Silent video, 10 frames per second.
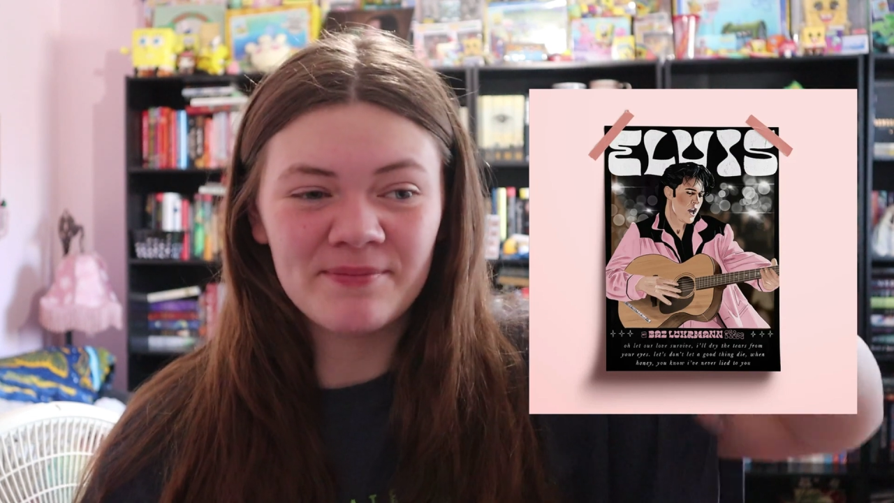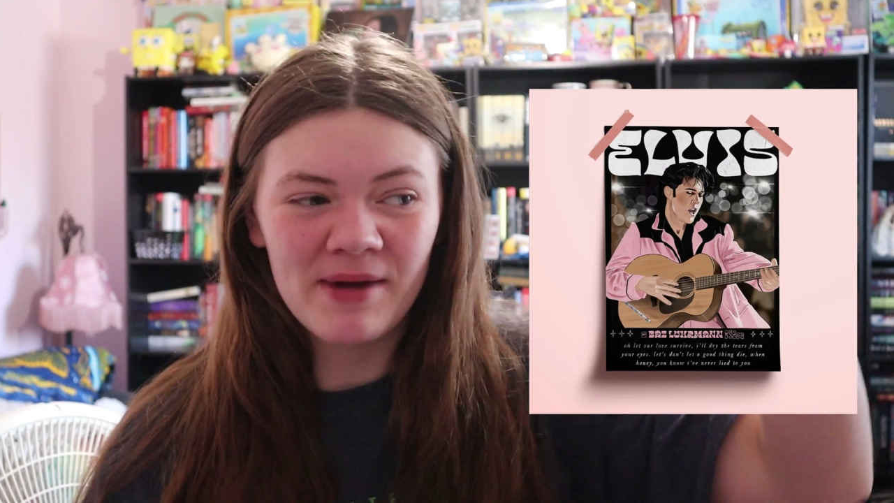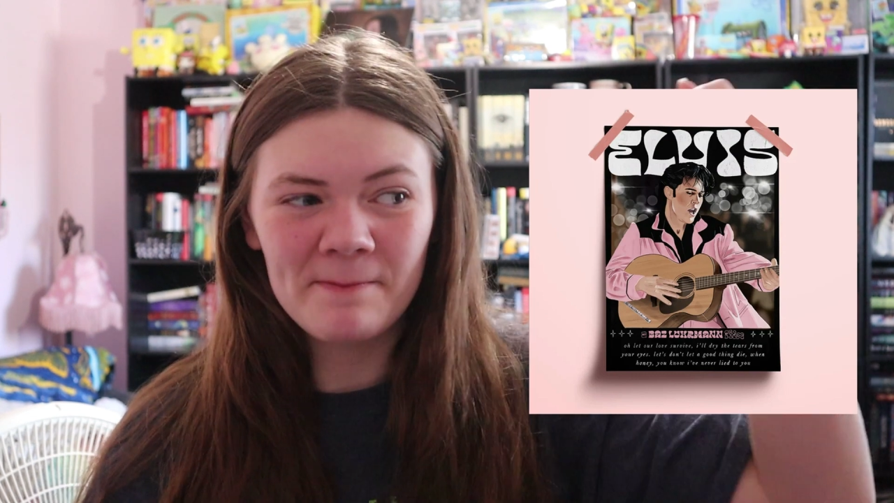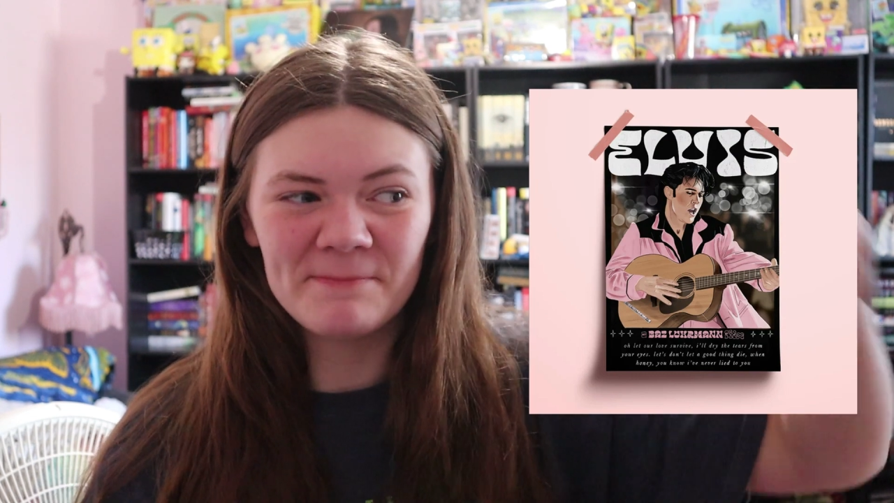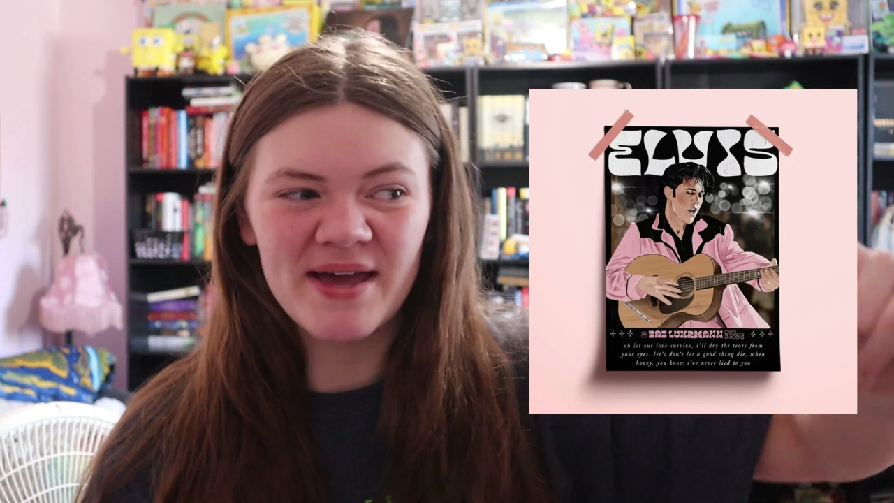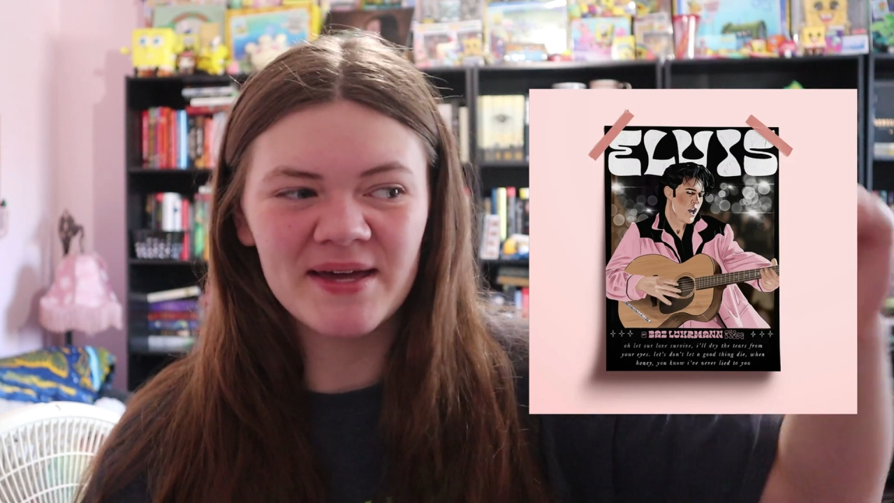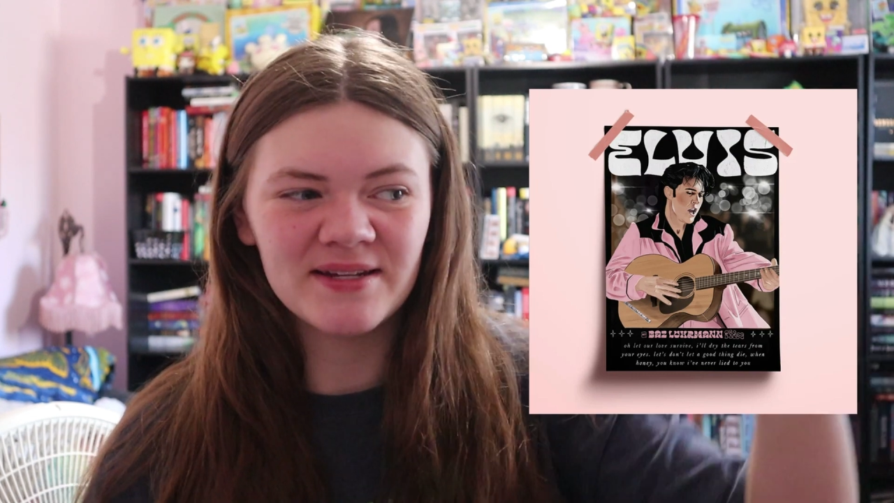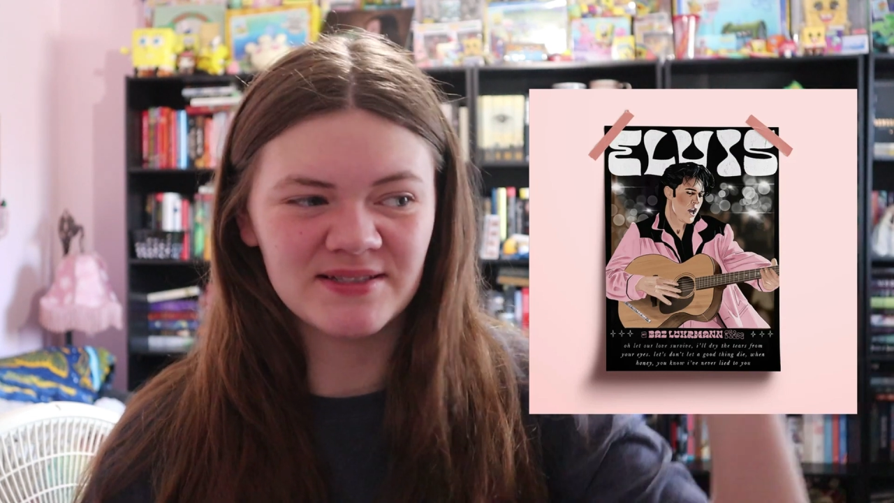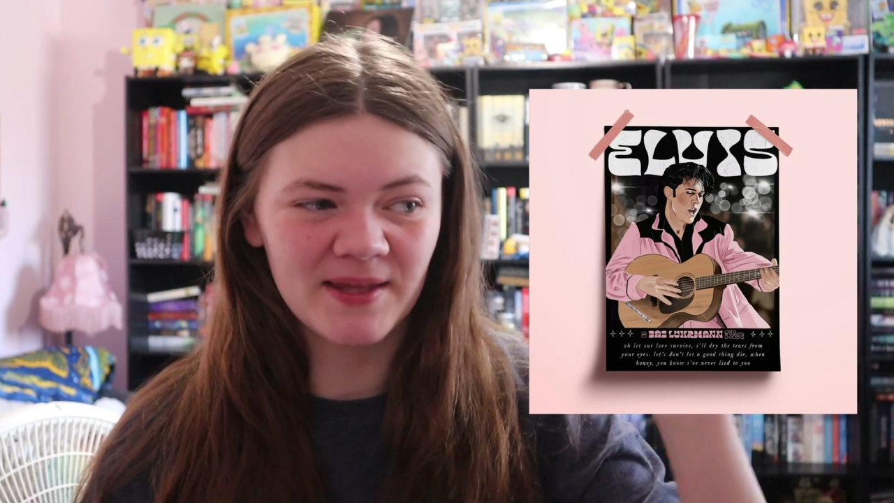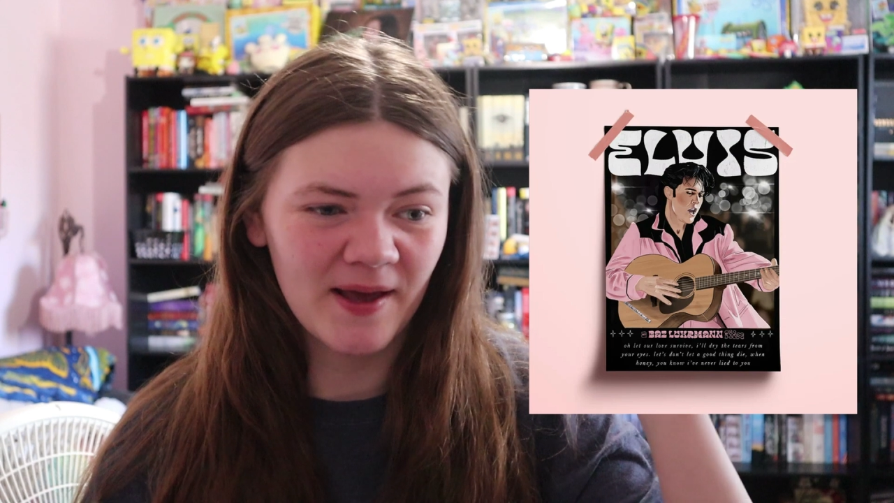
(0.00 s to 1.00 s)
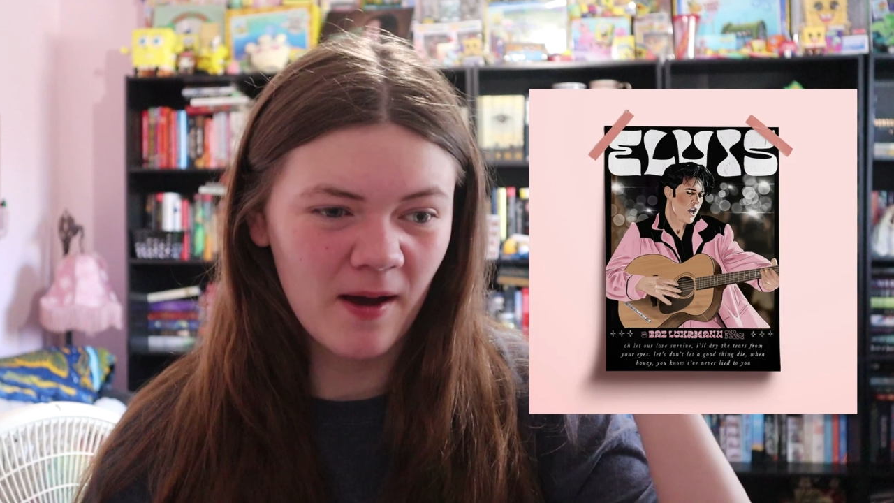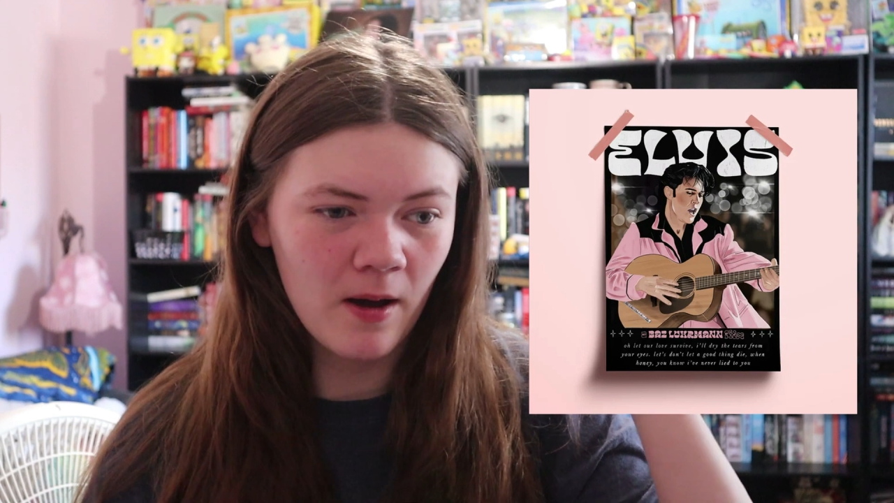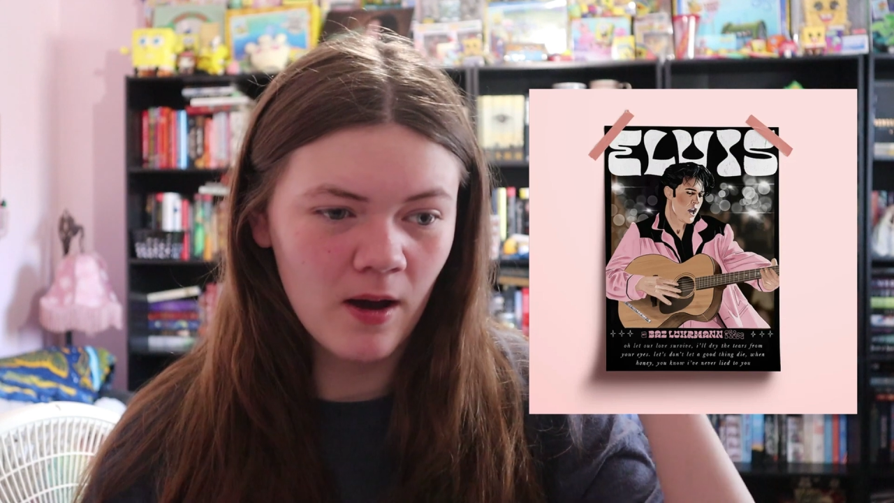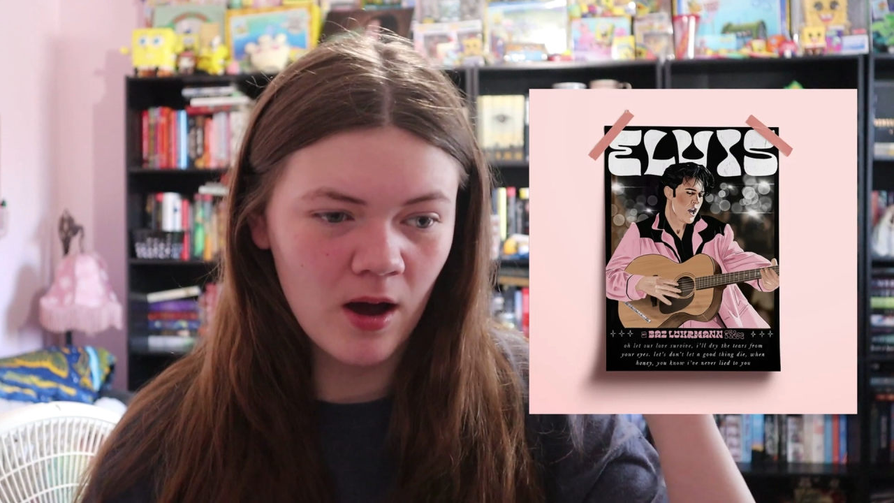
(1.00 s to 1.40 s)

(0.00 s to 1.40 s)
and my bed is like